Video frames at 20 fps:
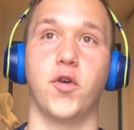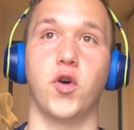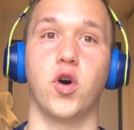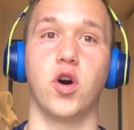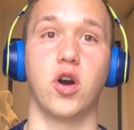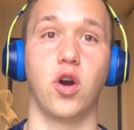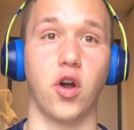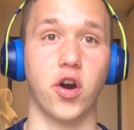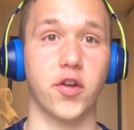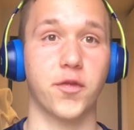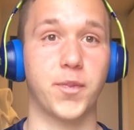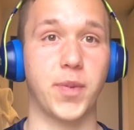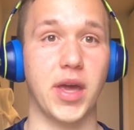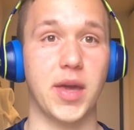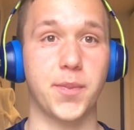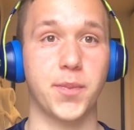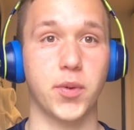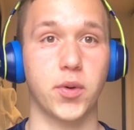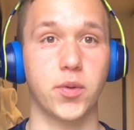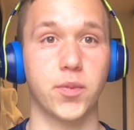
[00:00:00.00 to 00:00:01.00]
for a lot
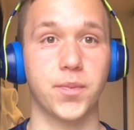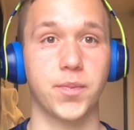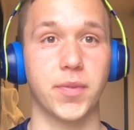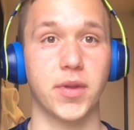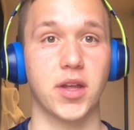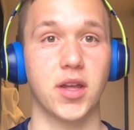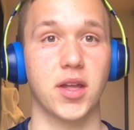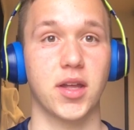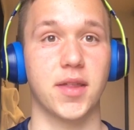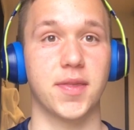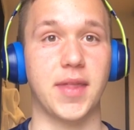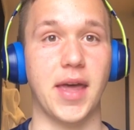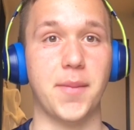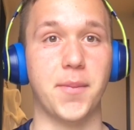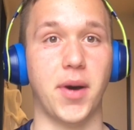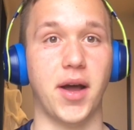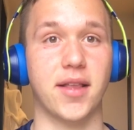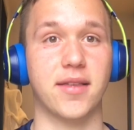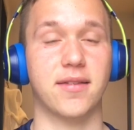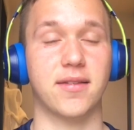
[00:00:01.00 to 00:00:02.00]
of people,
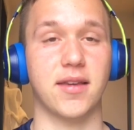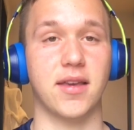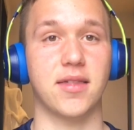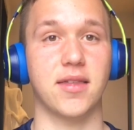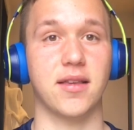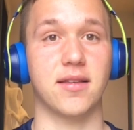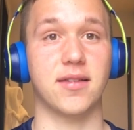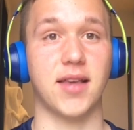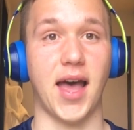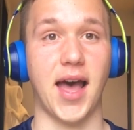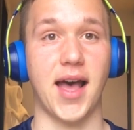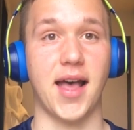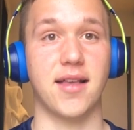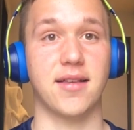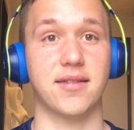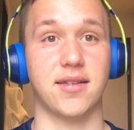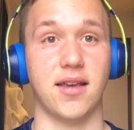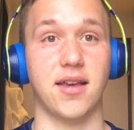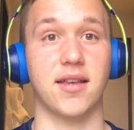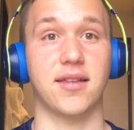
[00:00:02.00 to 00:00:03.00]
they might see this
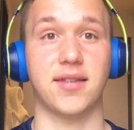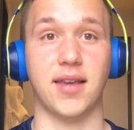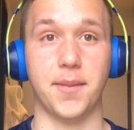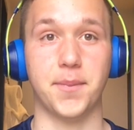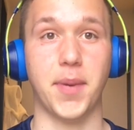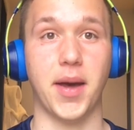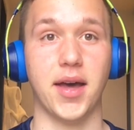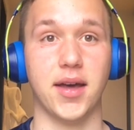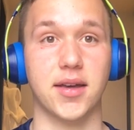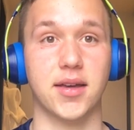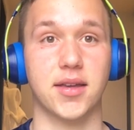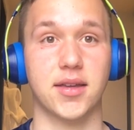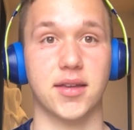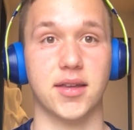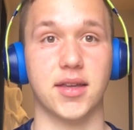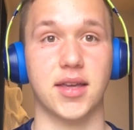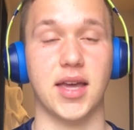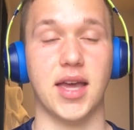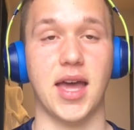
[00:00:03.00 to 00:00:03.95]
as a setback,